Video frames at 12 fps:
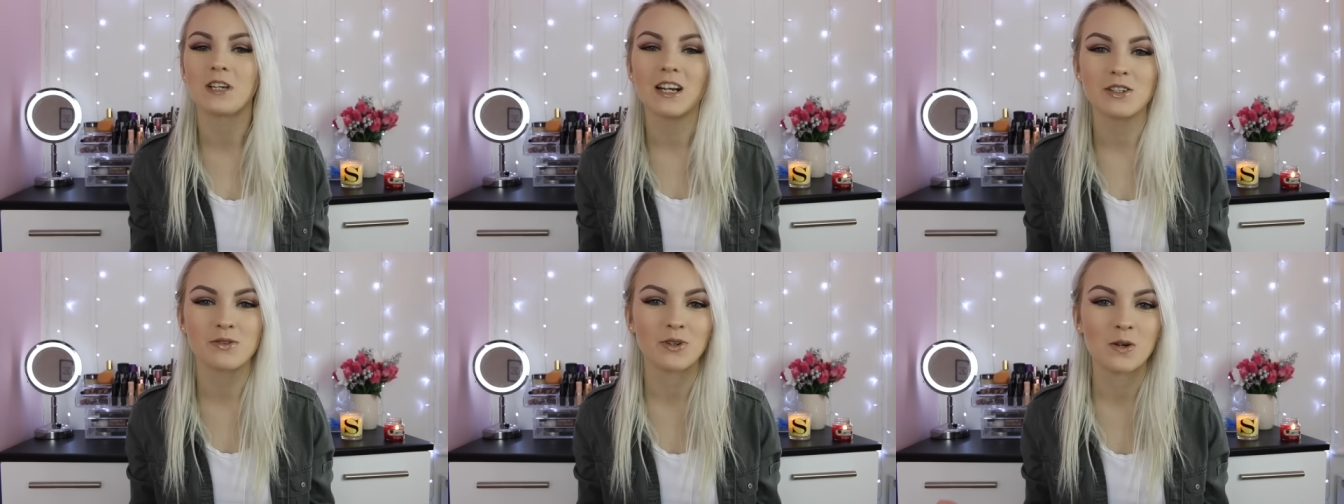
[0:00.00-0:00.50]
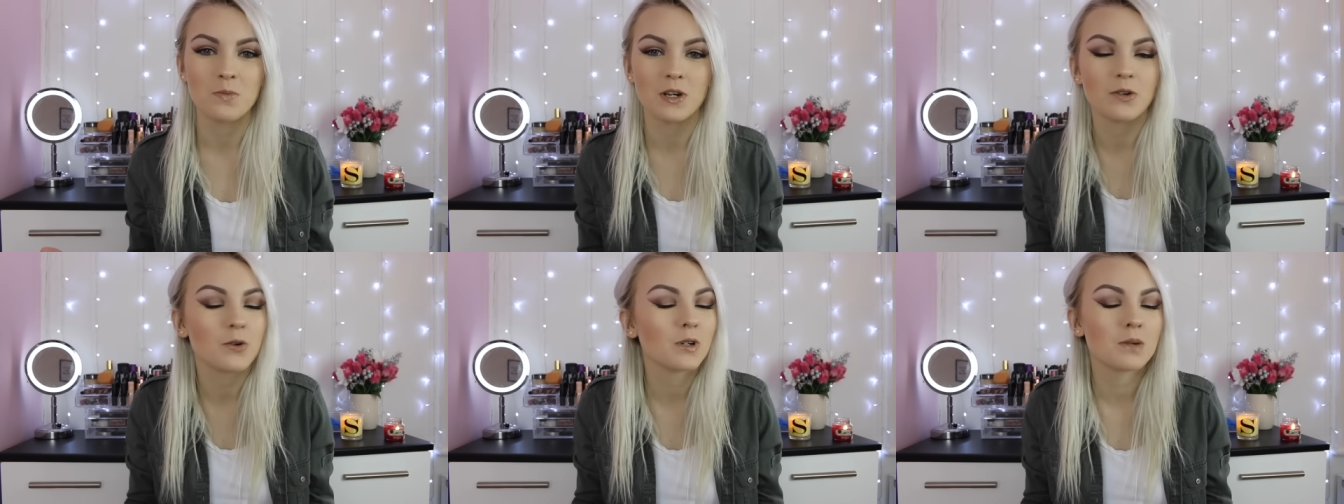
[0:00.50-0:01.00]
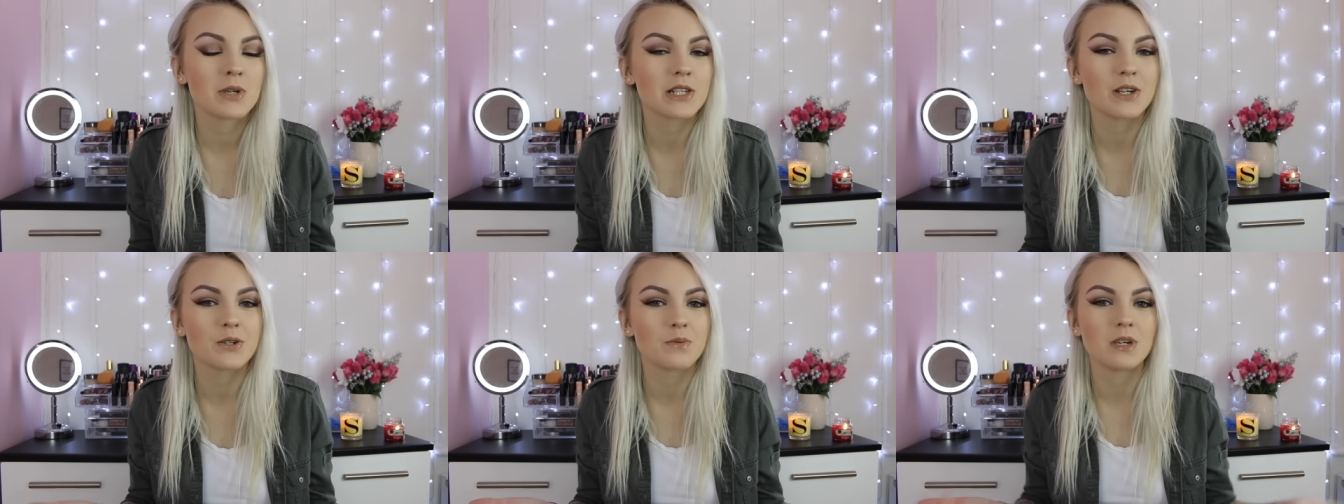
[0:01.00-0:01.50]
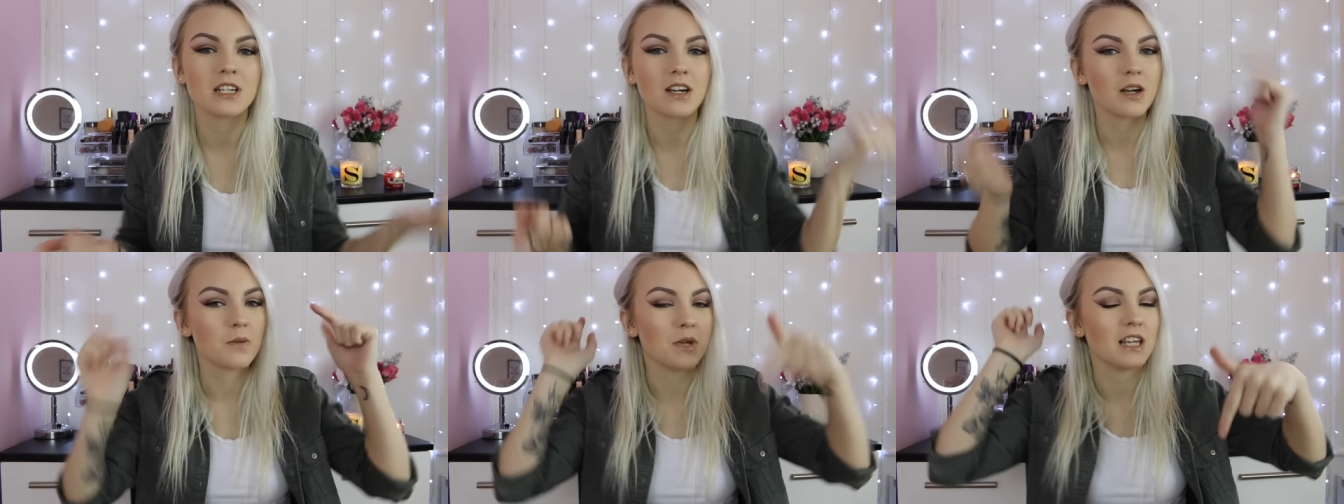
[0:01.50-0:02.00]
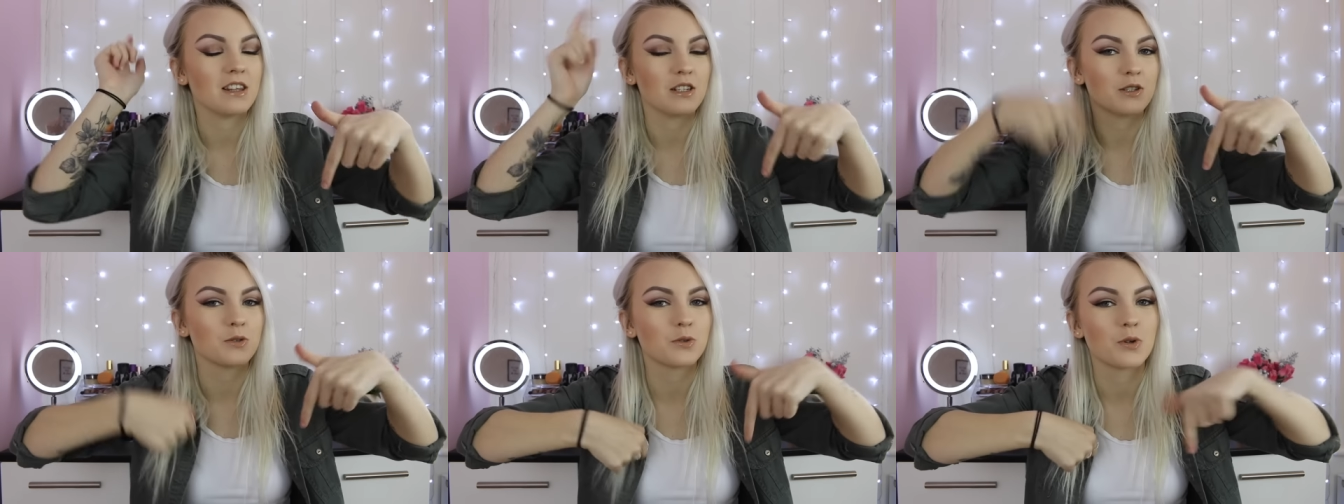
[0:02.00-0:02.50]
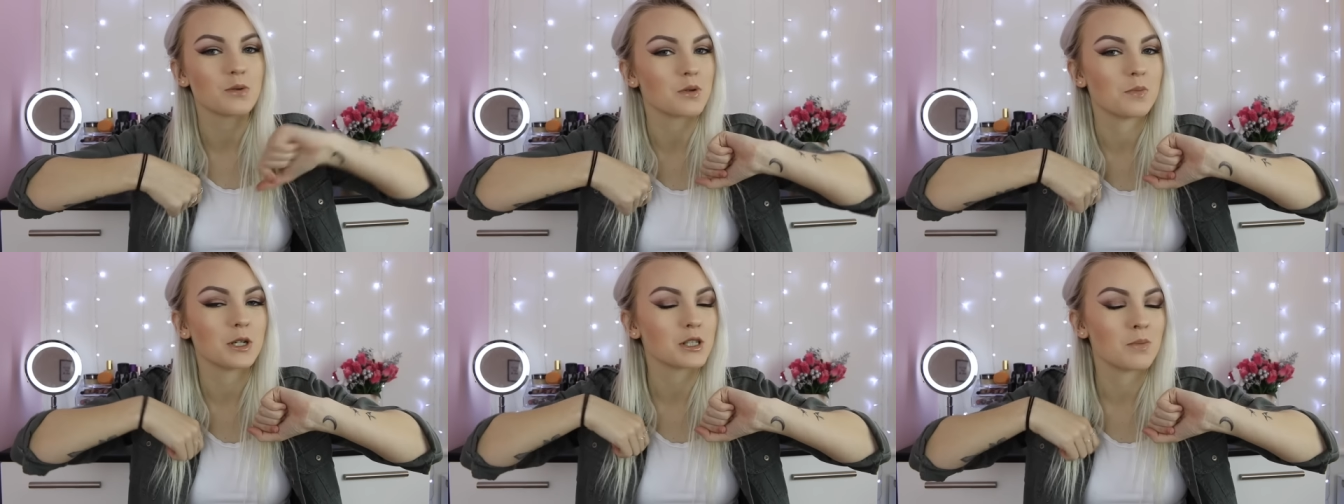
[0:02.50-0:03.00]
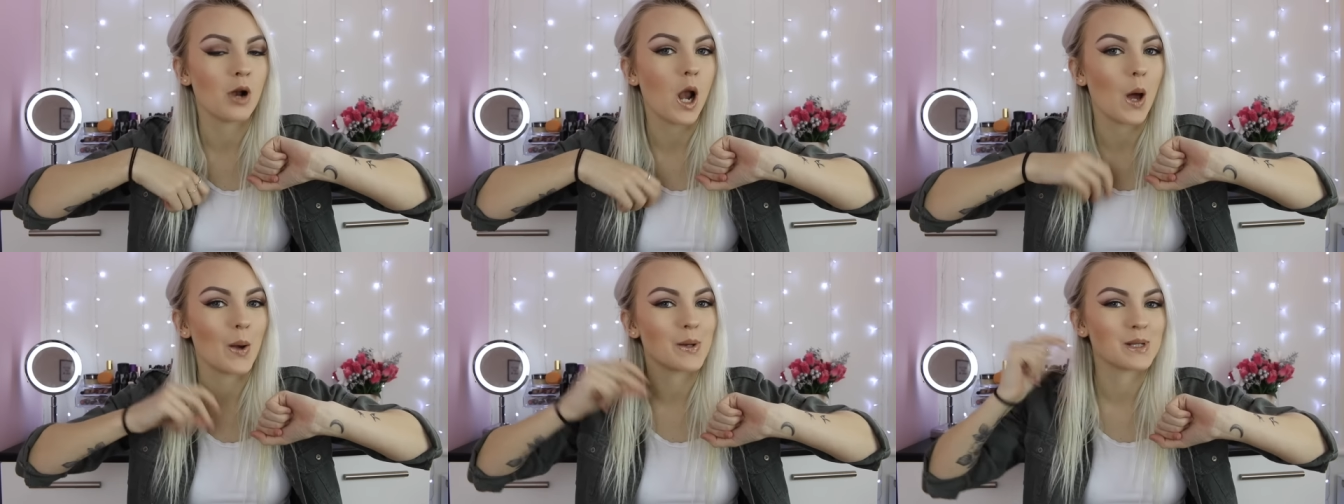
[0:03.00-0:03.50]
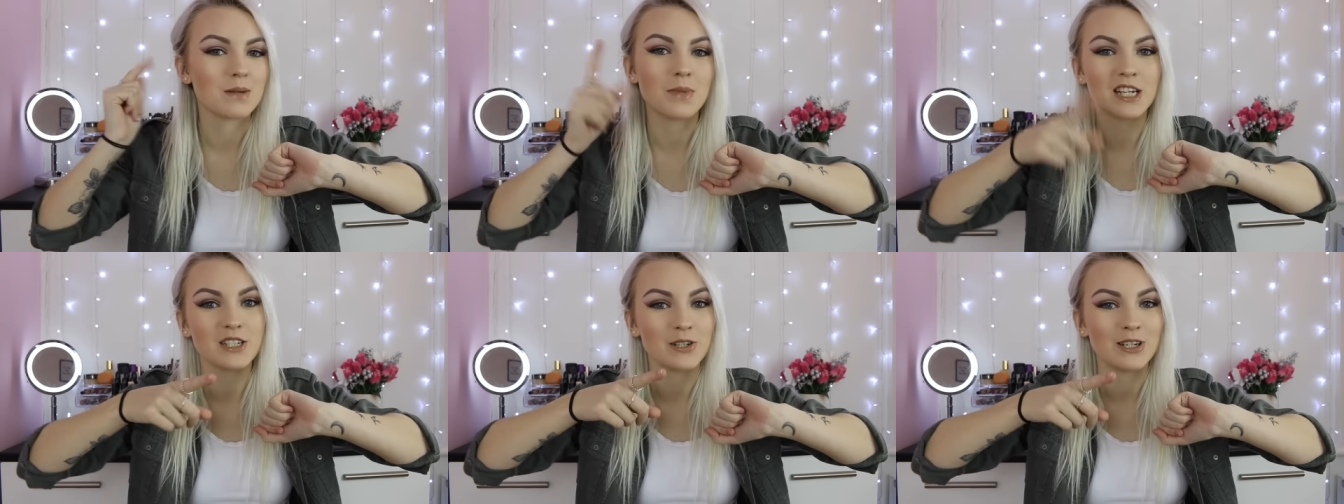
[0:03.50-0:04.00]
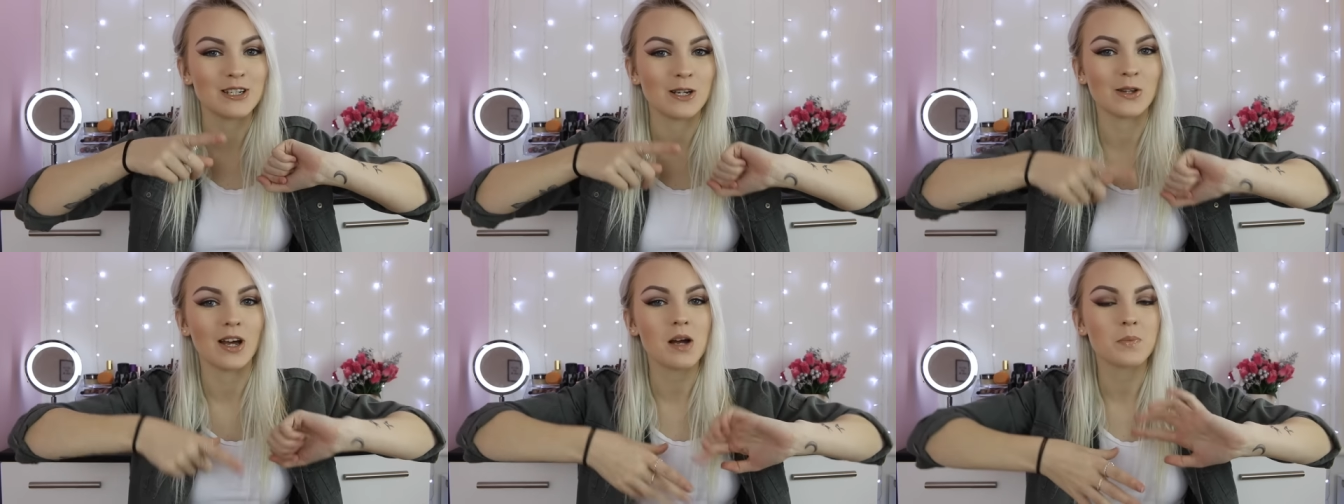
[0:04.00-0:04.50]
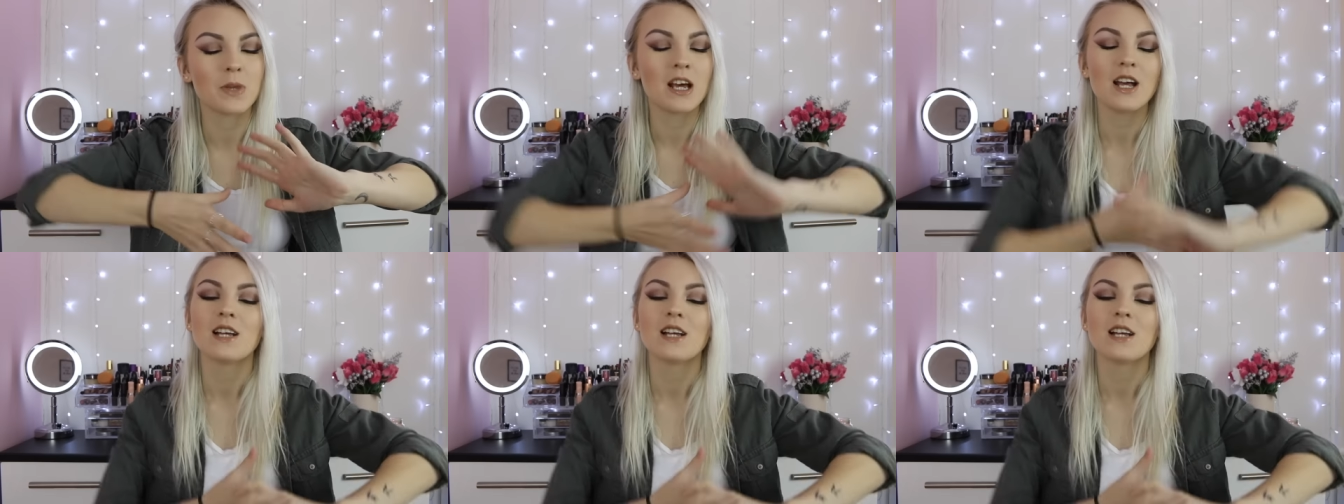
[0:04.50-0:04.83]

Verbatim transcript: if you'd like to follow me on all of my social media, it'll be in the description box below, so make sure you do that.